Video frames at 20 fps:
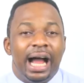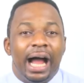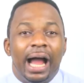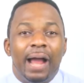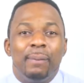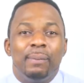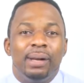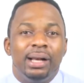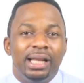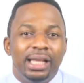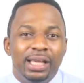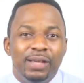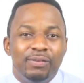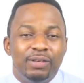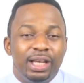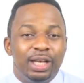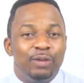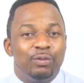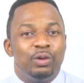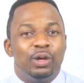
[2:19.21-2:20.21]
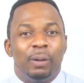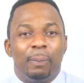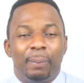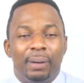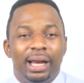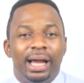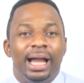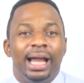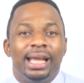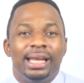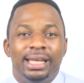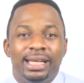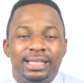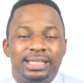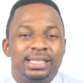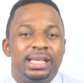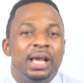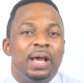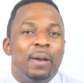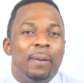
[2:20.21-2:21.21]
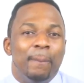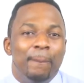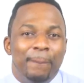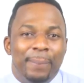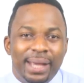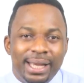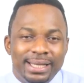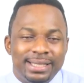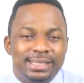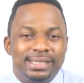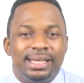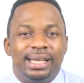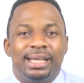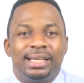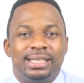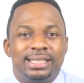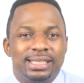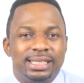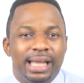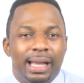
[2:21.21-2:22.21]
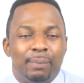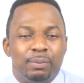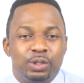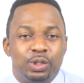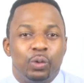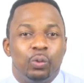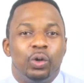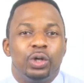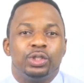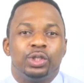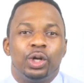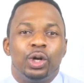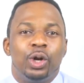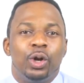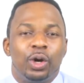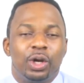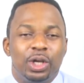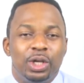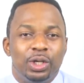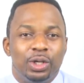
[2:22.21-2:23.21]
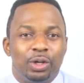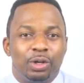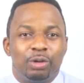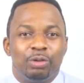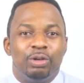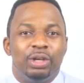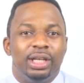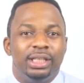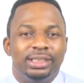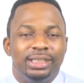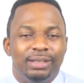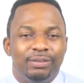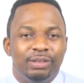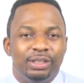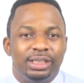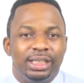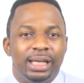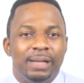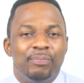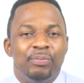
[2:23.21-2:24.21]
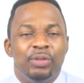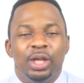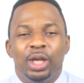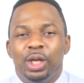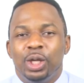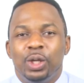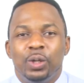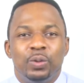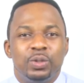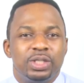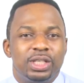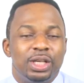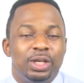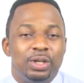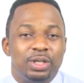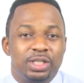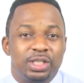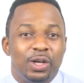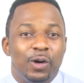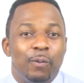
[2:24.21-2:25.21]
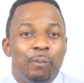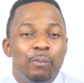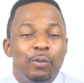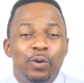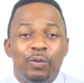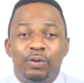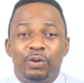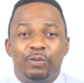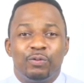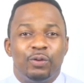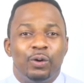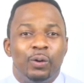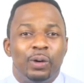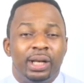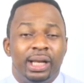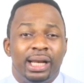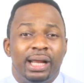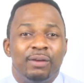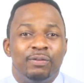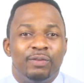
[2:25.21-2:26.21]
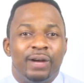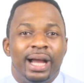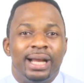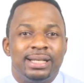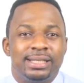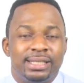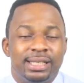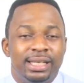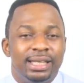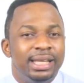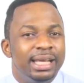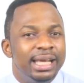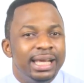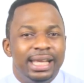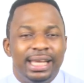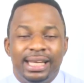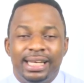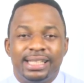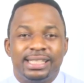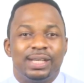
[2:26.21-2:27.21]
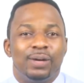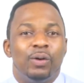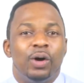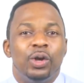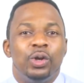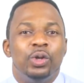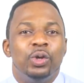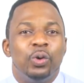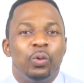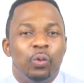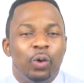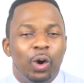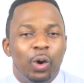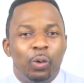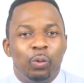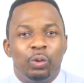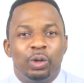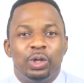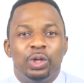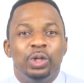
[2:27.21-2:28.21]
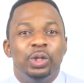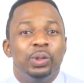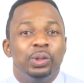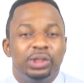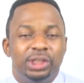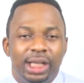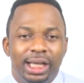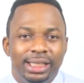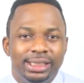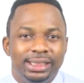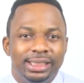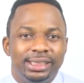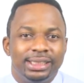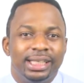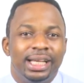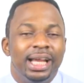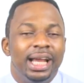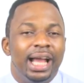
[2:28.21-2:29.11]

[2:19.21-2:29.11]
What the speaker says: I believe that if you apply this basic steps towards unlocking your creativity, you see yourself moving forward and advancing in this our new world with new changes